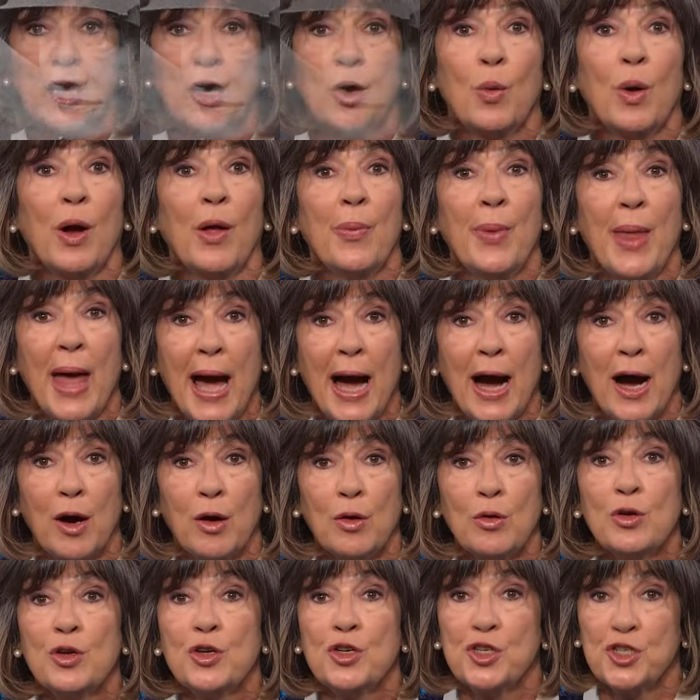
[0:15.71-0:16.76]
Well,
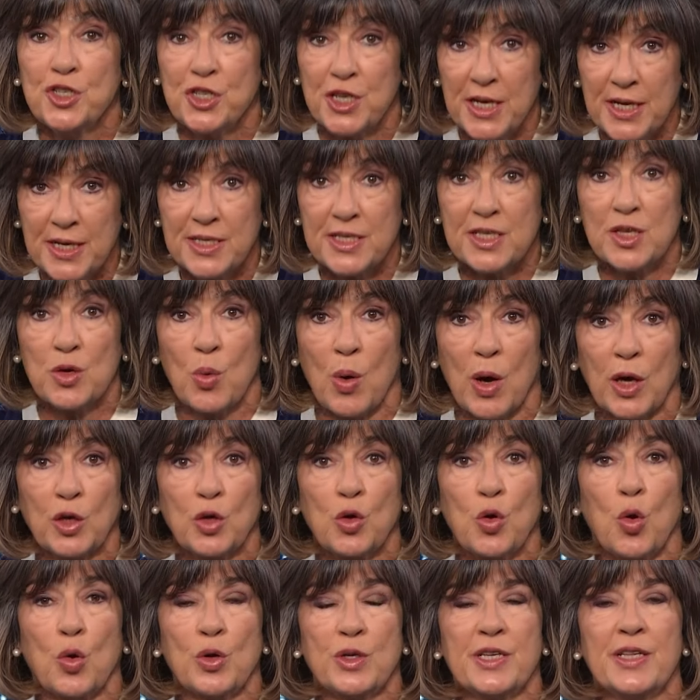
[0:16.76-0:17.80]
now she's the one
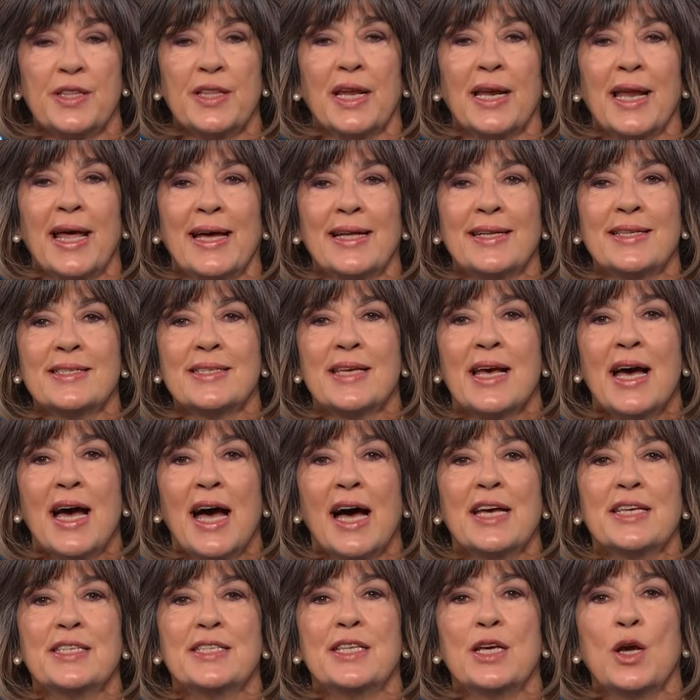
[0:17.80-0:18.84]
caught in the lens
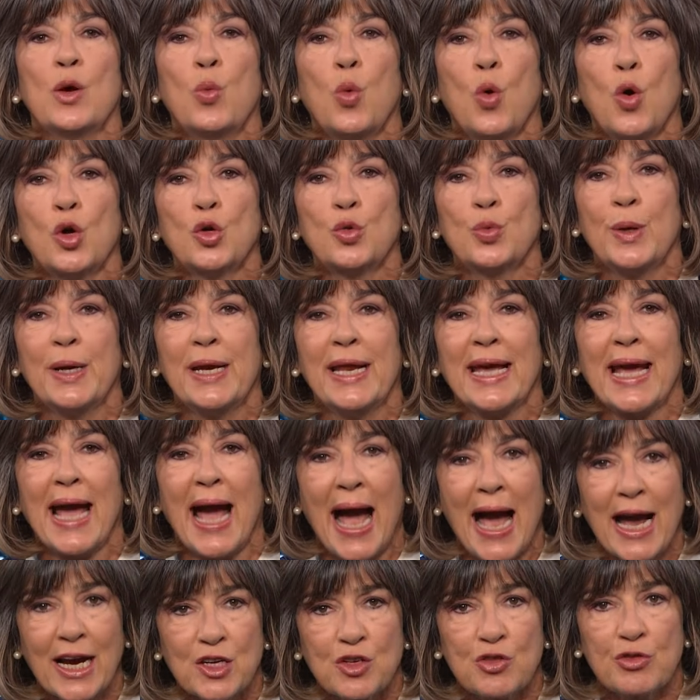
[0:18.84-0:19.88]
as the award-winning
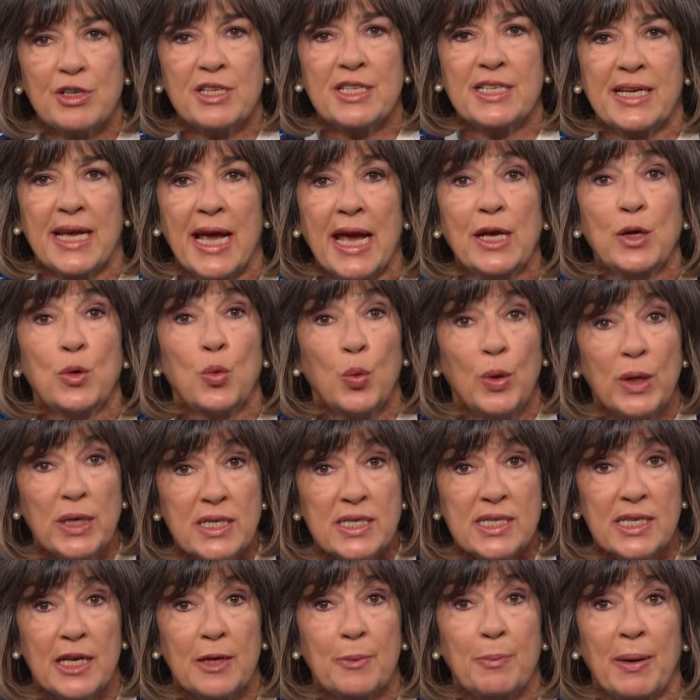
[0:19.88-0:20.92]
actress Kate
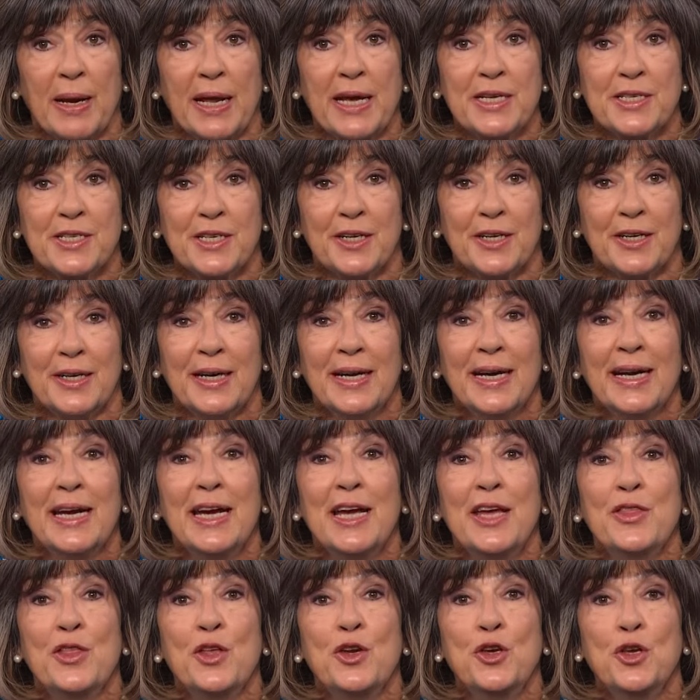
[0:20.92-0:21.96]
Winslet plays her
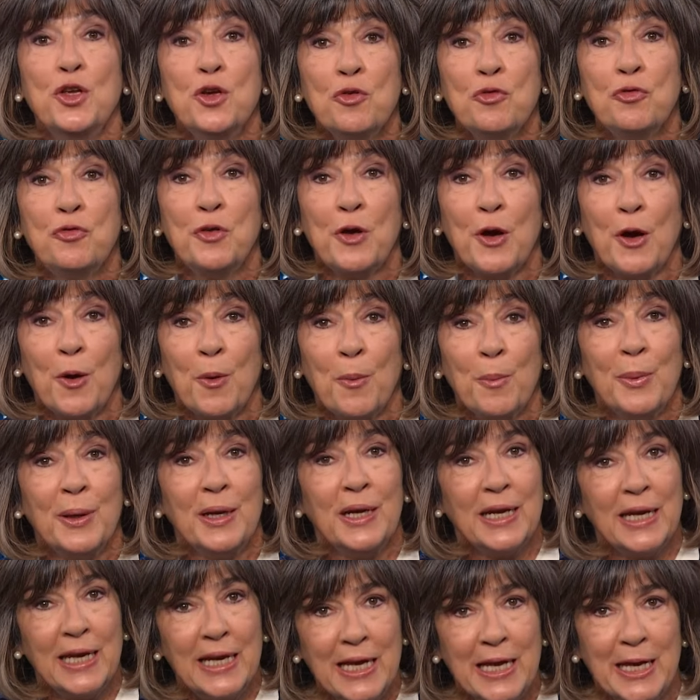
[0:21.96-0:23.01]
in the new film,
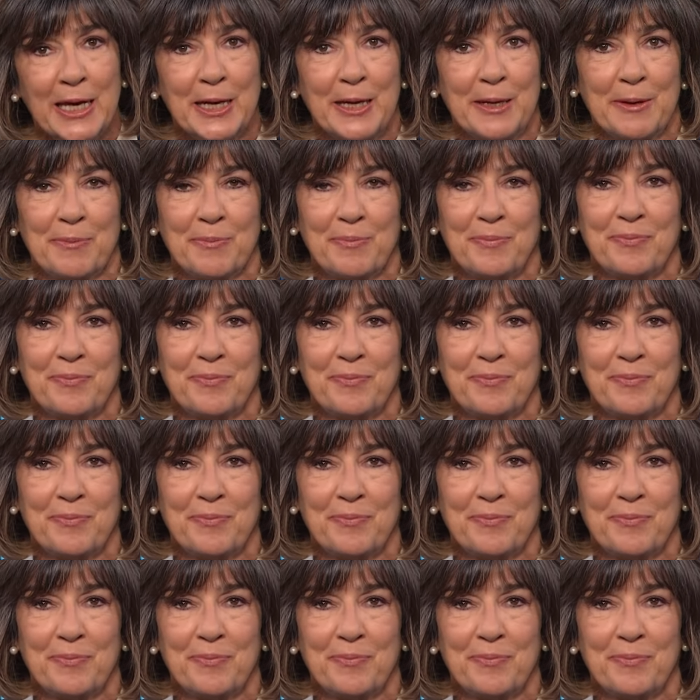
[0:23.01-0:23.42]
Lee.